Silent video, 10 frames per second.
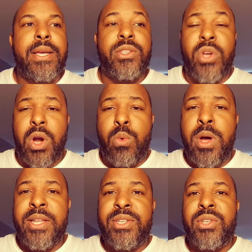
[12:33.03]
Zara
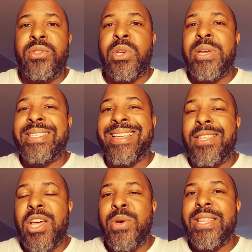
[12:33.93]
wanted to, Zoe said
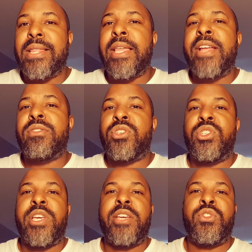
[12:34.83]
no, and then later
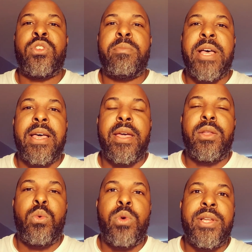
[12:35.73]
she changed her
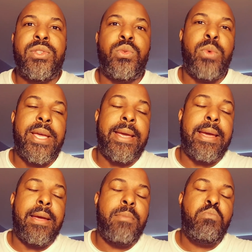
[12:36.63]
mind once
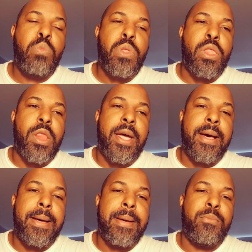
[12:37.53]
we,
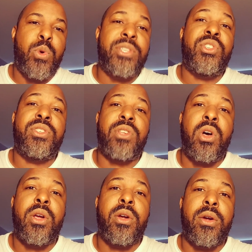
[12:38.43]
once she
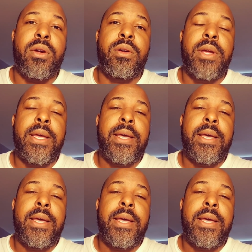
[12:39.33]
saw her,